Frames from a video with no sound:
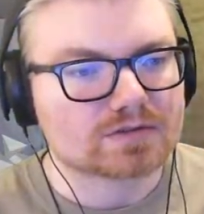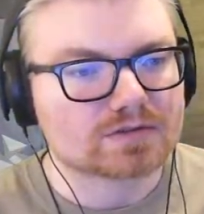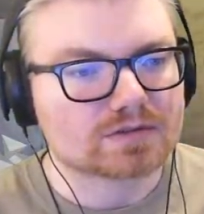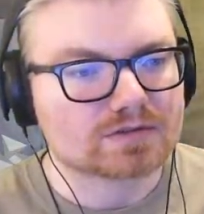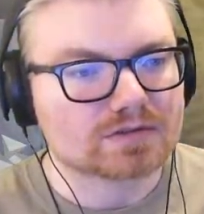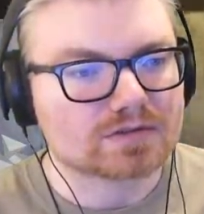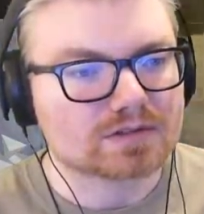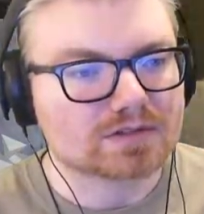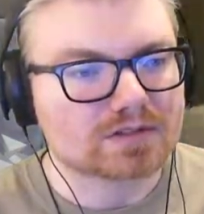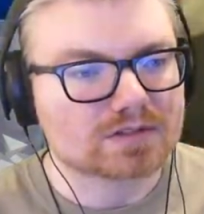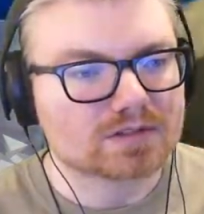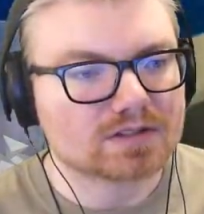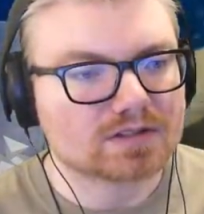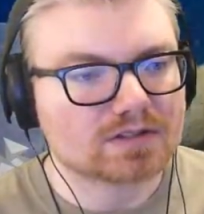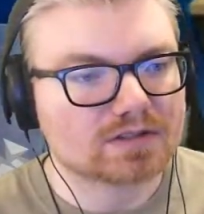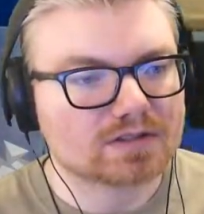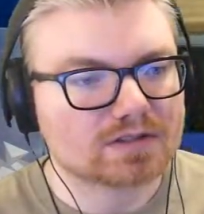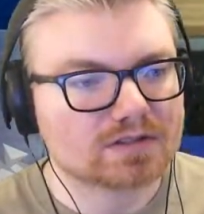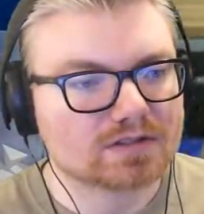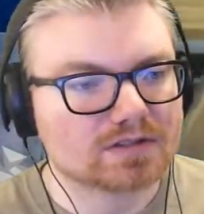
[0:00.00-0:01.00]
go. Uh,
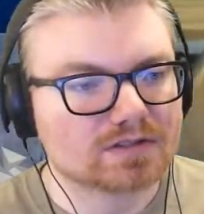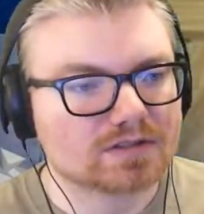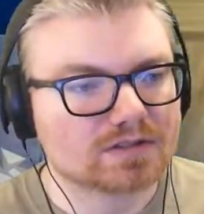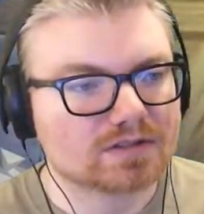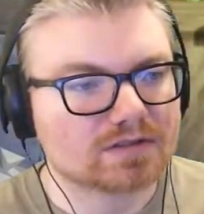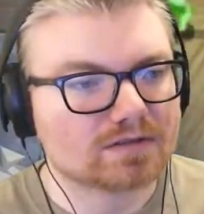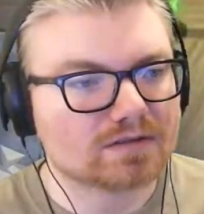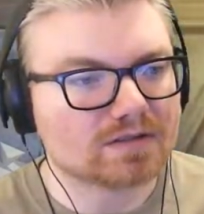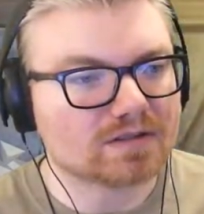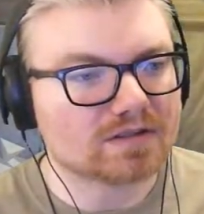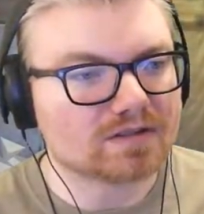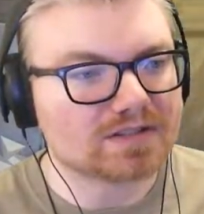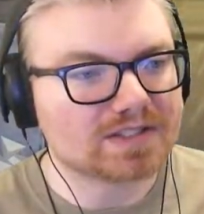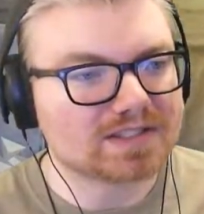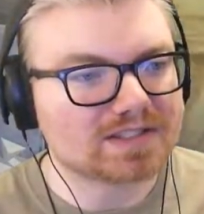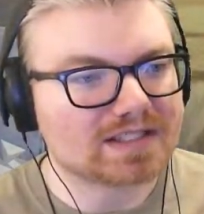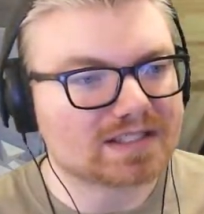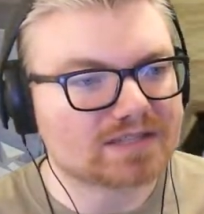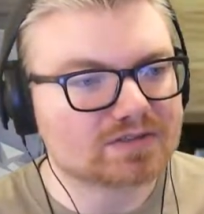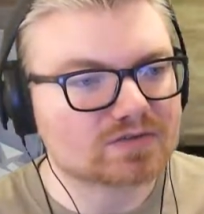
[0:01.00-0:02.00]
uh, oh,
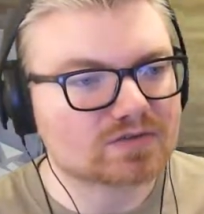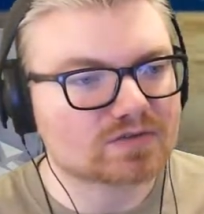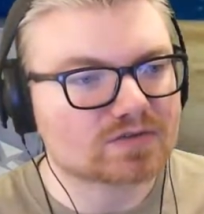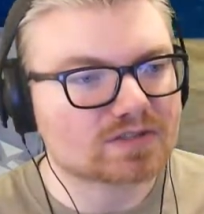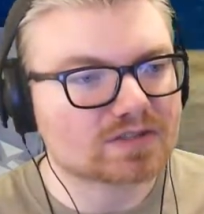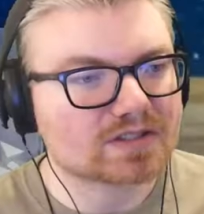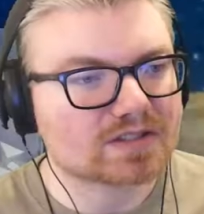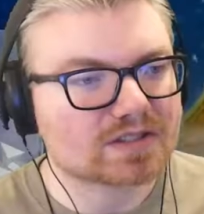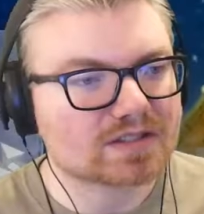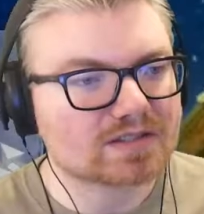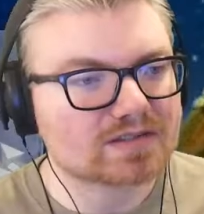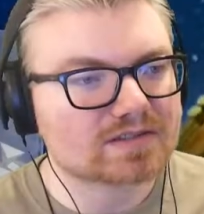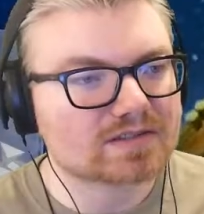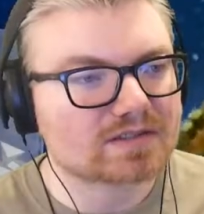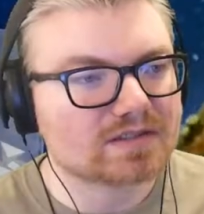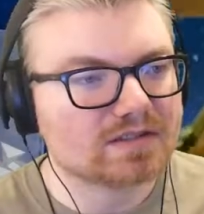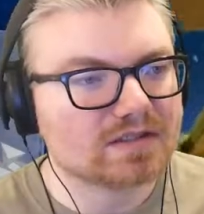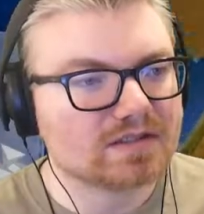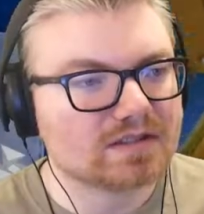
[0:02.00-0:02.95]
he's taking shortcuts.